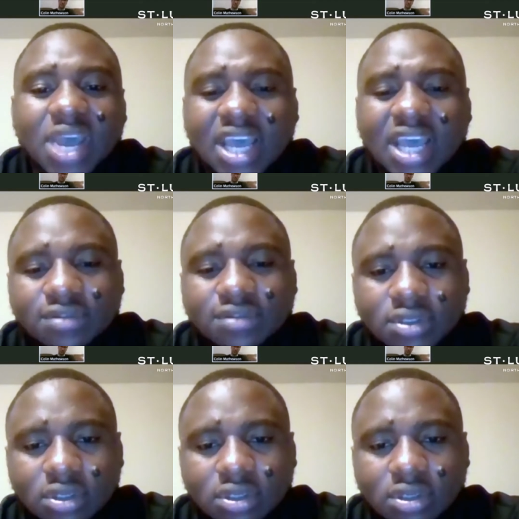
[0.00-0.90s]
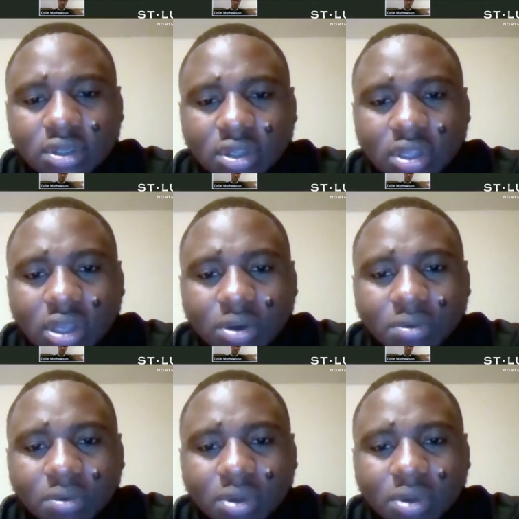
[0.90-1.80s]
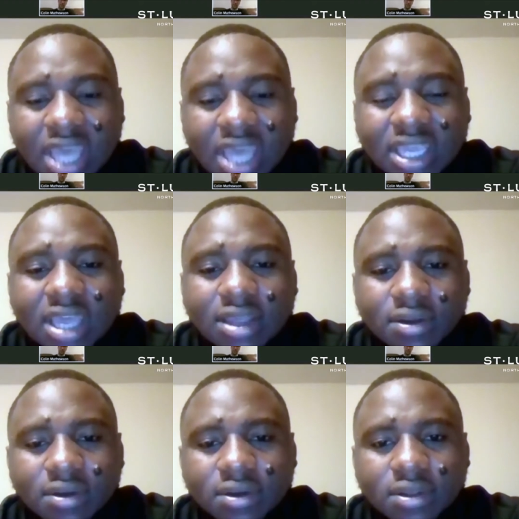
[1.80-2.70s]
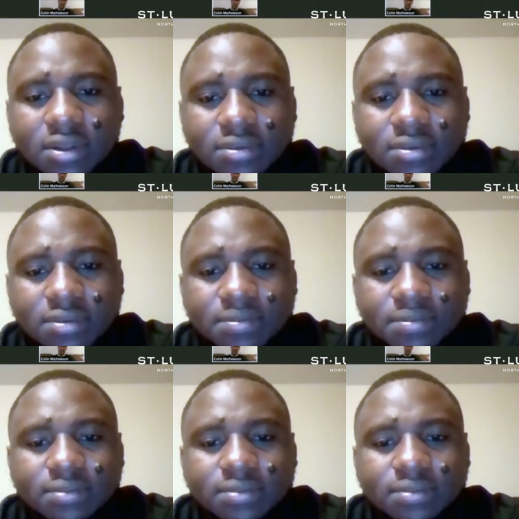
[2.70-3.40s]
life. So maybe God's giving you the strength for doing that.